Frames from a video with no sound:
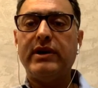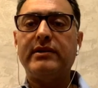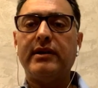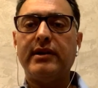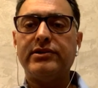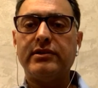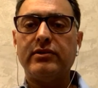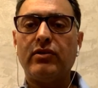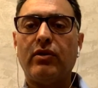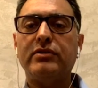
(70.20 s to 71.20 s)

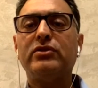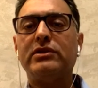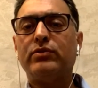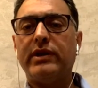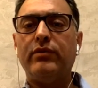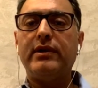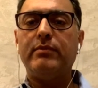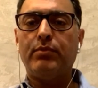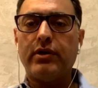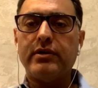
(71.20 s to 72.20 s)
ventilation also is very, very
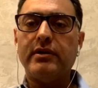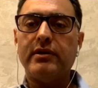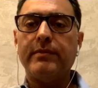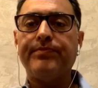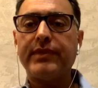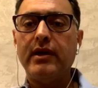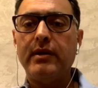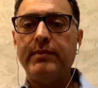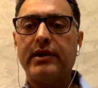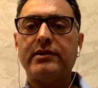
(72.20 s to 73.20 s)
important,
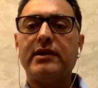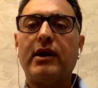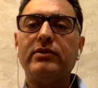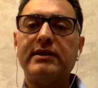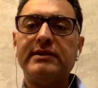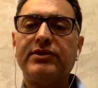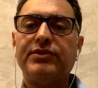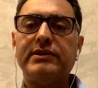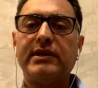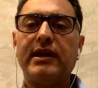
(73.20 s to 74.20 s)
because now there's
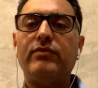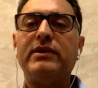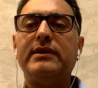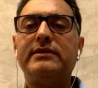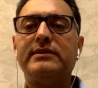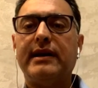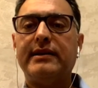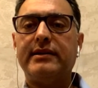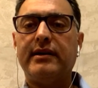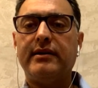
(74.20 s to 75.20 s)
increasing evidence
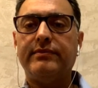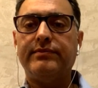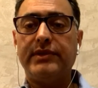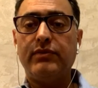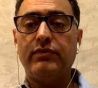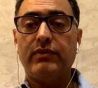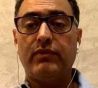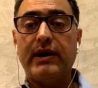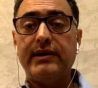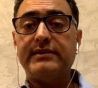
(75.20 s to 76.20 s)
that the
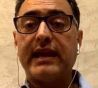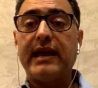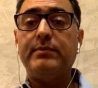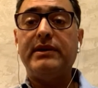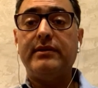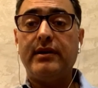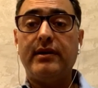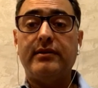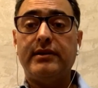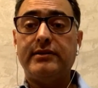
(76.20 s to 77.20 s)
virus can be in the
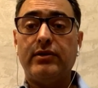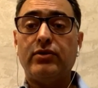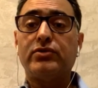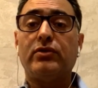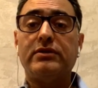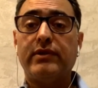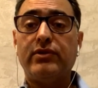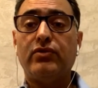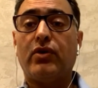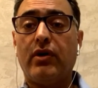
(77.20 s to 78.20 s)
air. These aerosols,
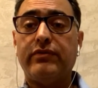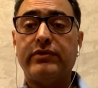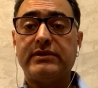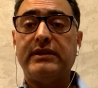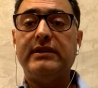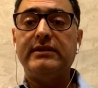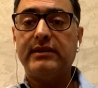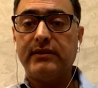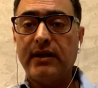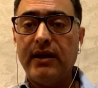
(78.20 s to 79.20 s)
when you cough or sneeze
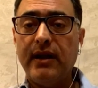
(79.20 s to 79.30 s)
in